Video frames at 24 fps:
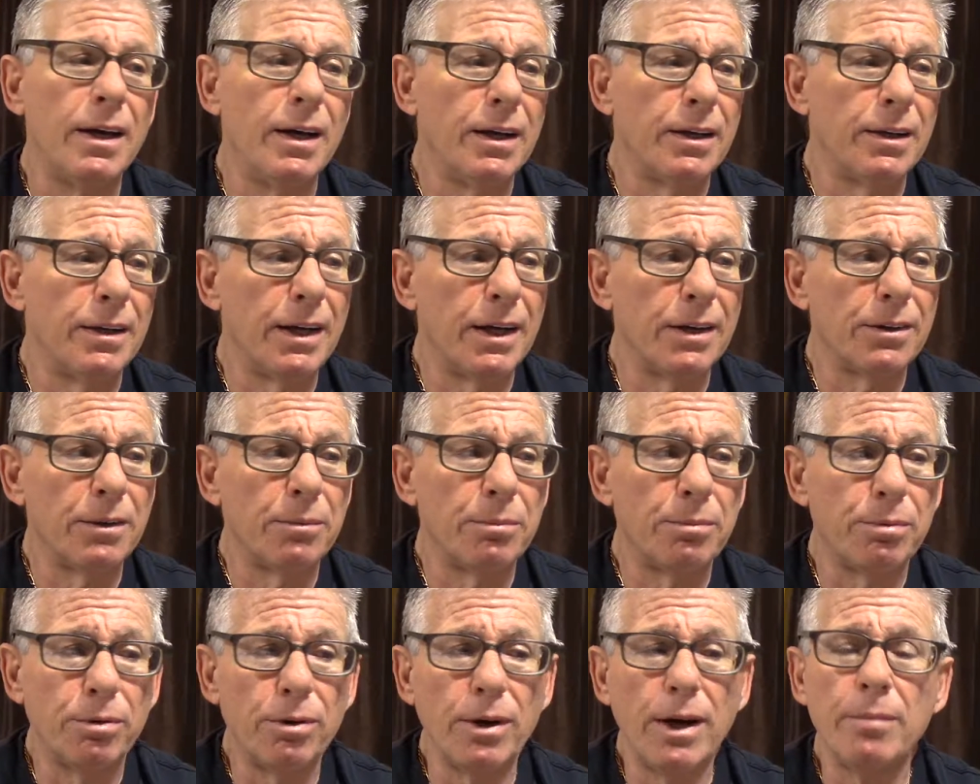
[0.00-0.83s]
Now, the
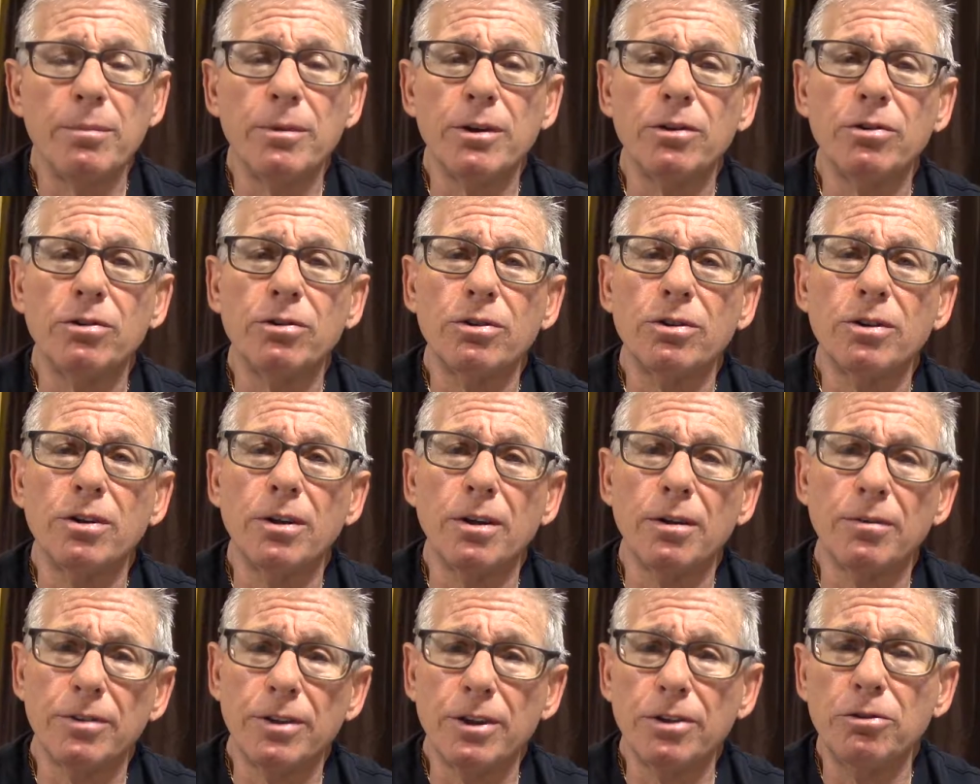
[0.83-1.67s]
premise
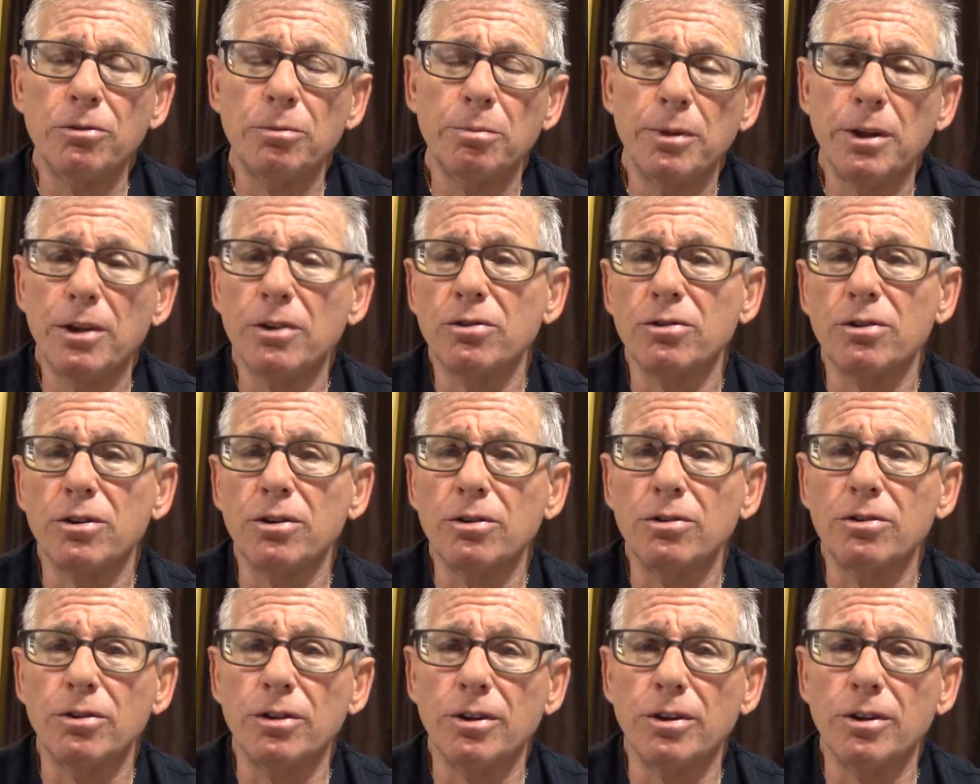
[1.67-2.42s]
of this business